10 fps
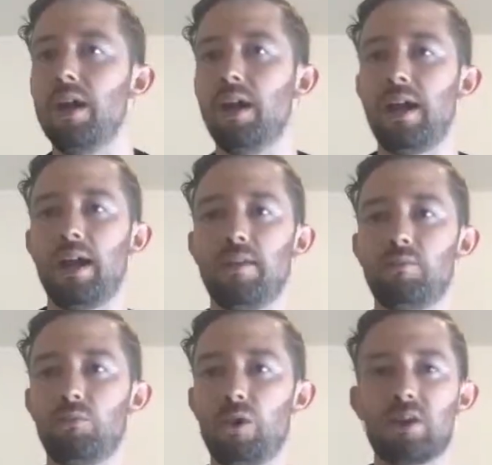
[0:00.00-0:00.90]
And
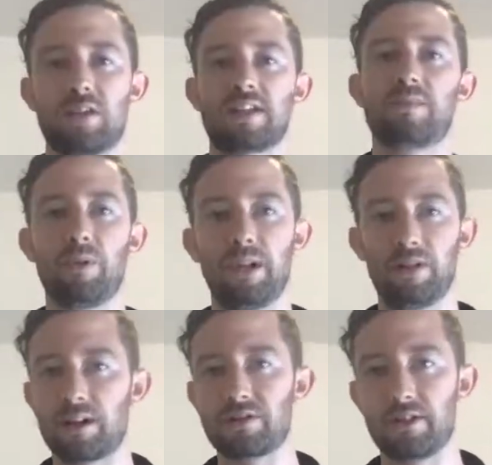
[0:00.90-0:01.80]
when you're disciplined,
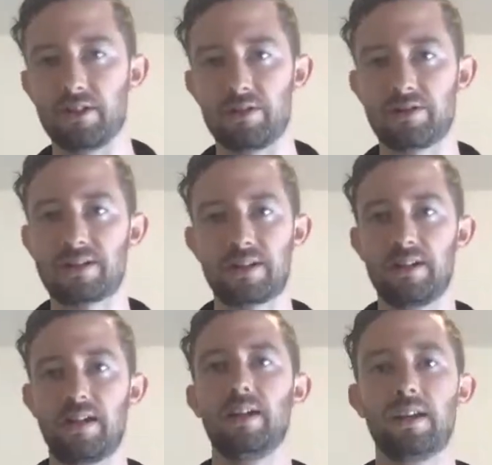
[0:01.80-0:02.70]
you're just
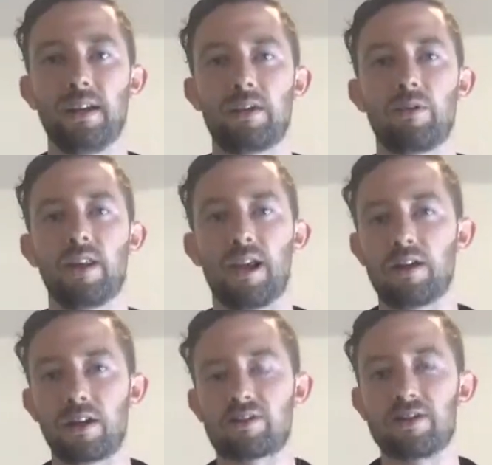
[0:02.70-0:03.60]
getting rid of that.
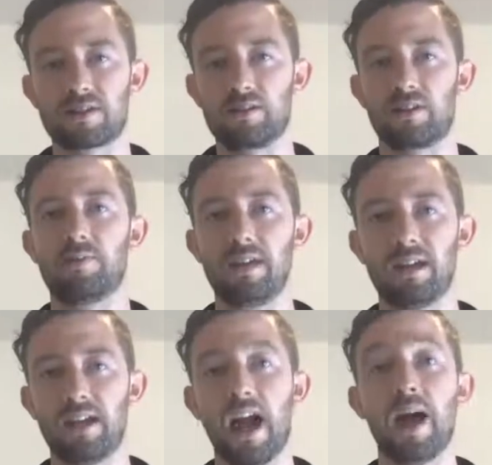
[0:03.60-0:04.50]
You're actually just going to be
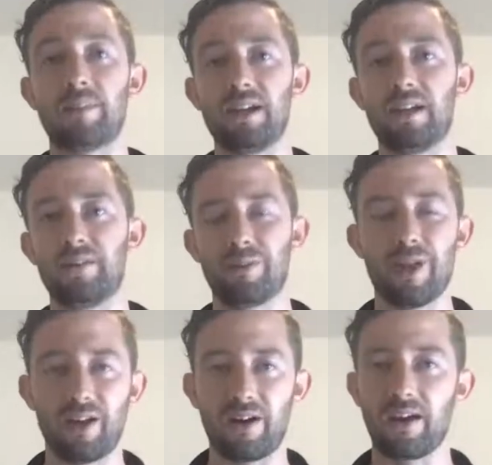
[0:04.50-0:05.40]
happy from
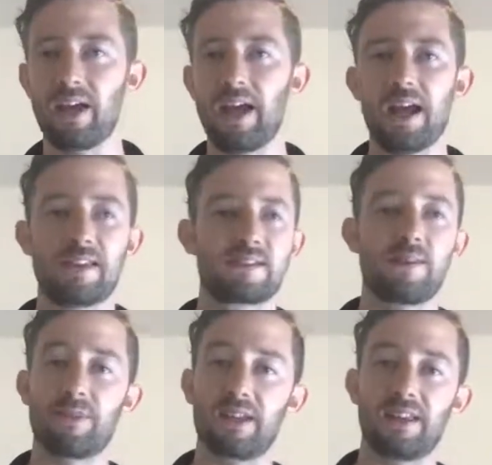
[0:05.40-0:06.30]
then on. And this is
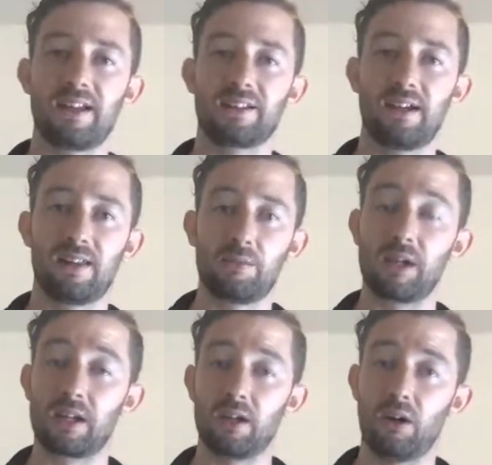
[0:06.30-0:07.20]
something that that we
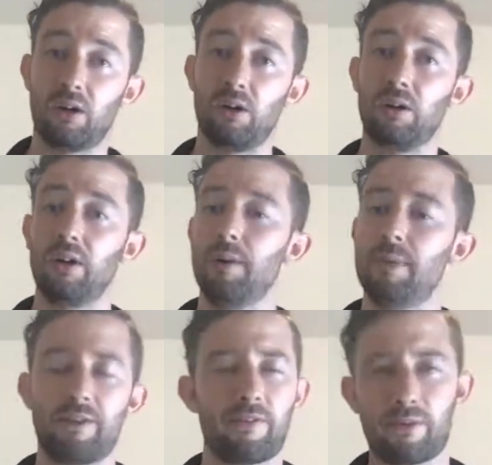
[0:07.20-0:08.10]
can all
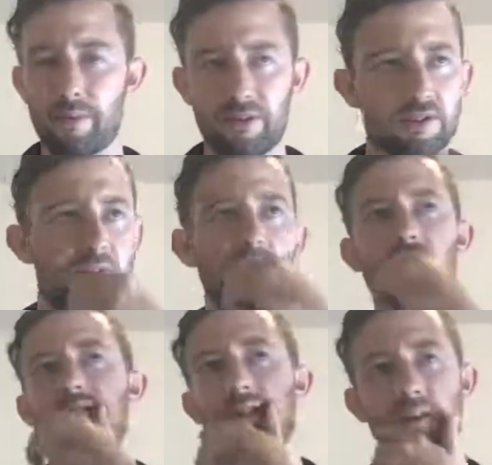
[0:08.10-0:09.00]
benefit from. There's something
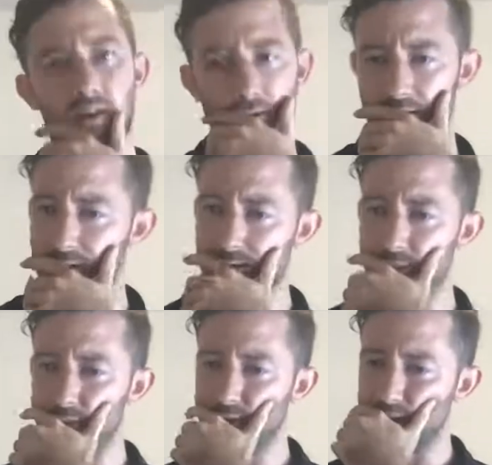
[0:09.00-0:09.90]
else in there that I want to talk
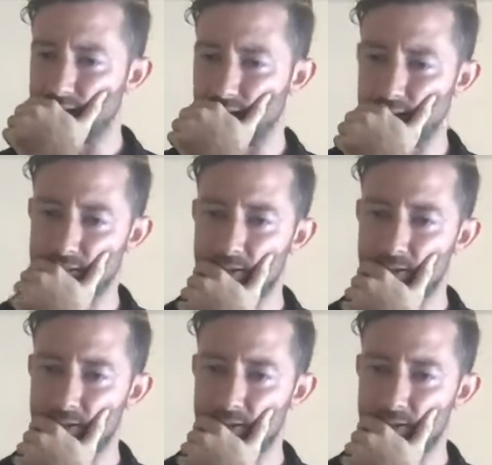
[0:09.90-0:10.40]
about, but I can't.